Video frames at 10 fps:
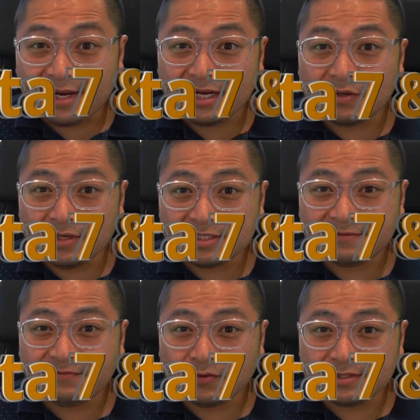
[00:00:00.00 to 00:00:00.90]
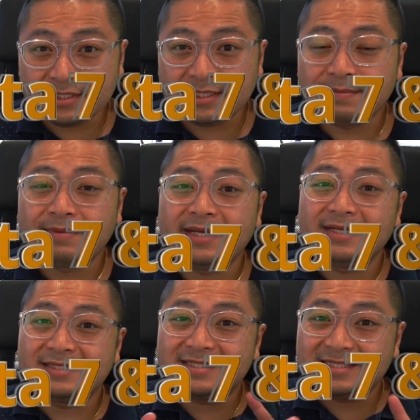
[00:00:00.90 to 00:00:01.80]
iOS 14
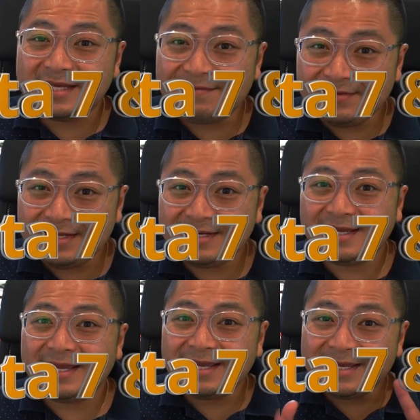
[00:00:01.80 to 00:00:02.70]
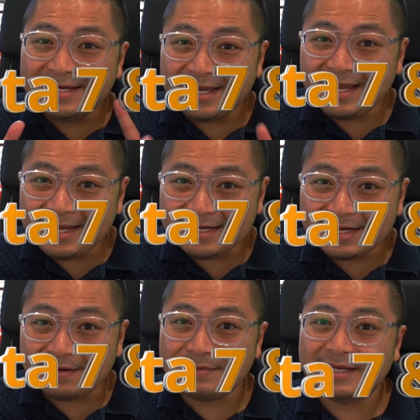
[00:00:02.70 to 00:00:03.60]
beta 7 and 8
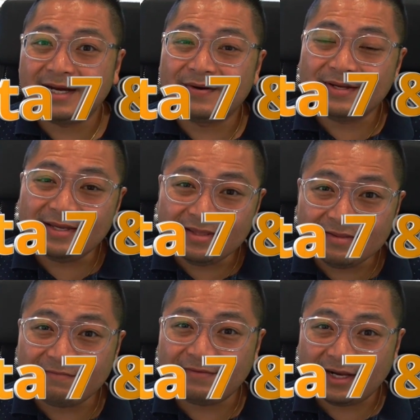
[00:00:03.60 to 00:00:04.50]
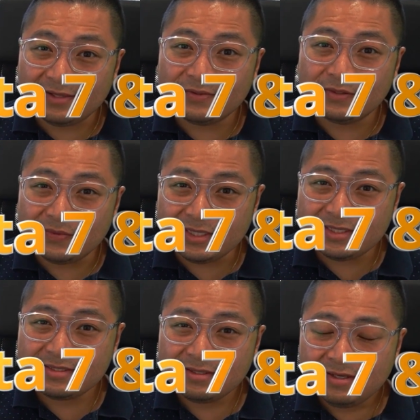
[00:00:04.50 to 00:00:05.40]
coming out in the following
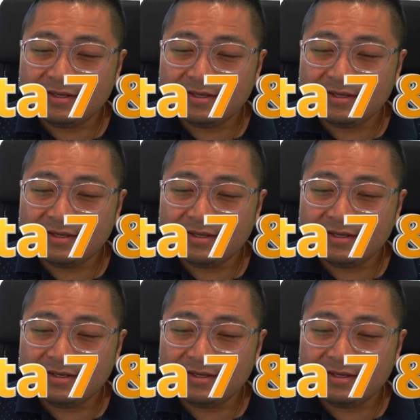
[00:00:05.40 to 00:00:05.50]
weeks,